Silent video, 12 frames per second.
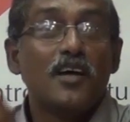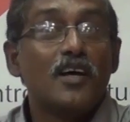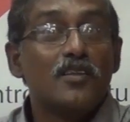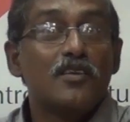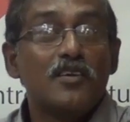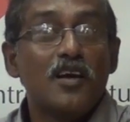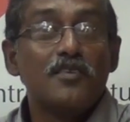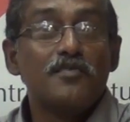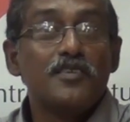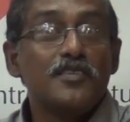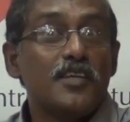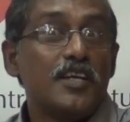other
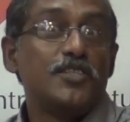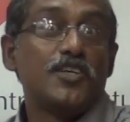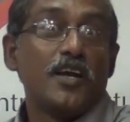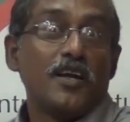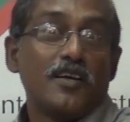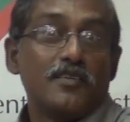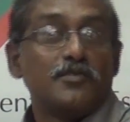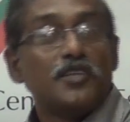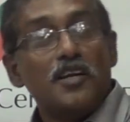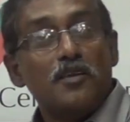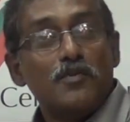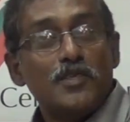countries, and China.
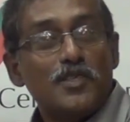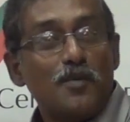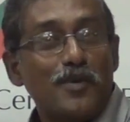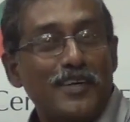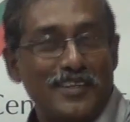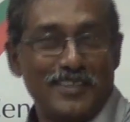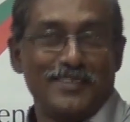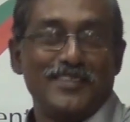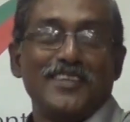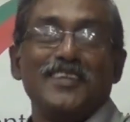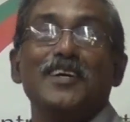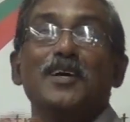China was a separate
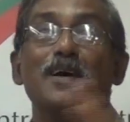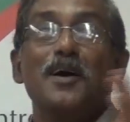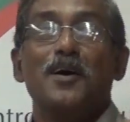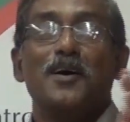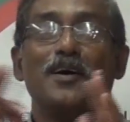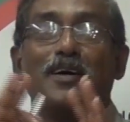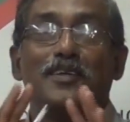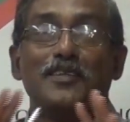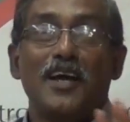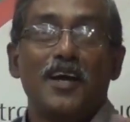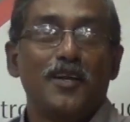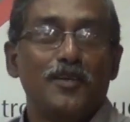country.
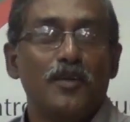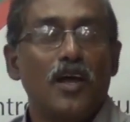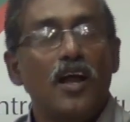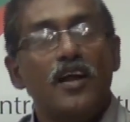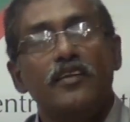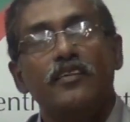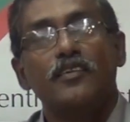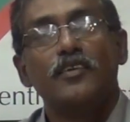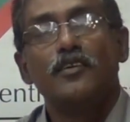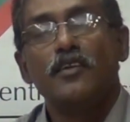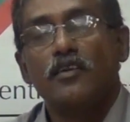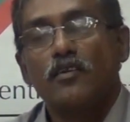They had it, and
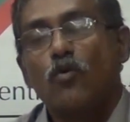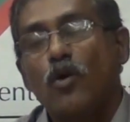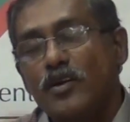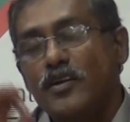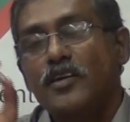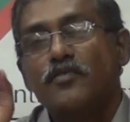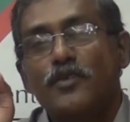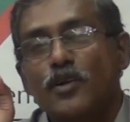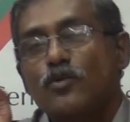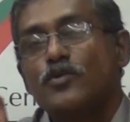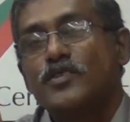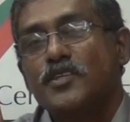the quality of
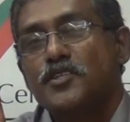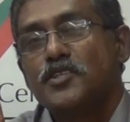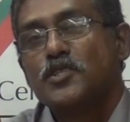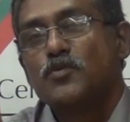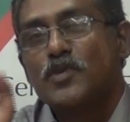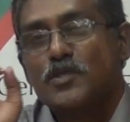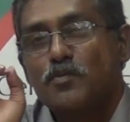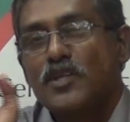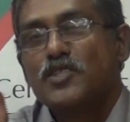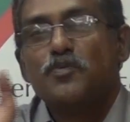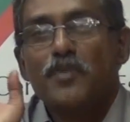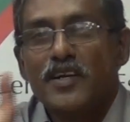negotiations was
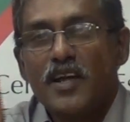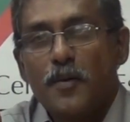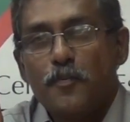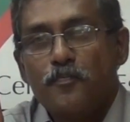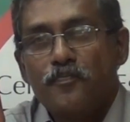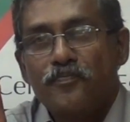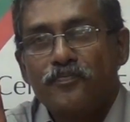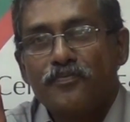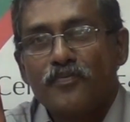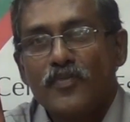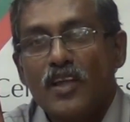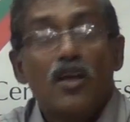much better.
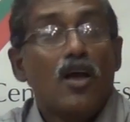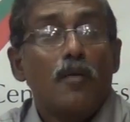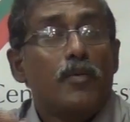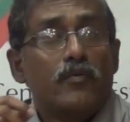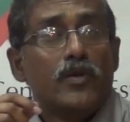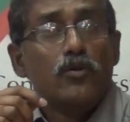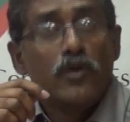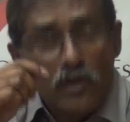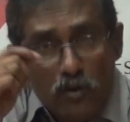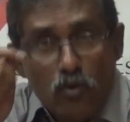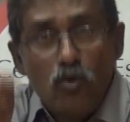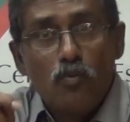But when you are
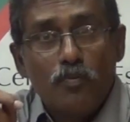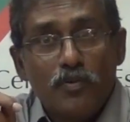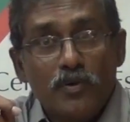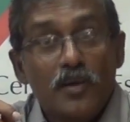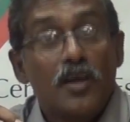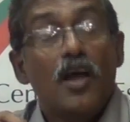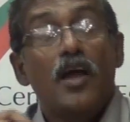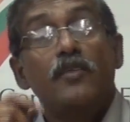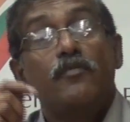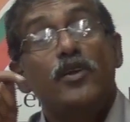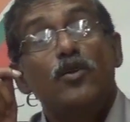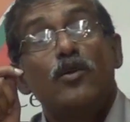a group, and
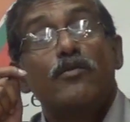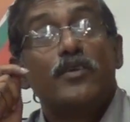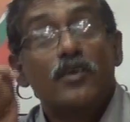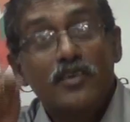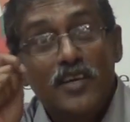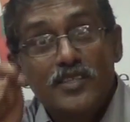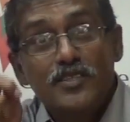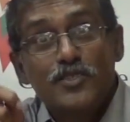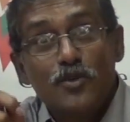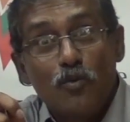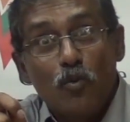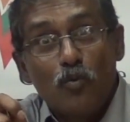when you are recognized
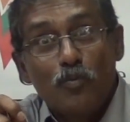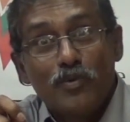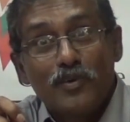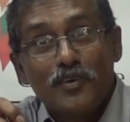as a group,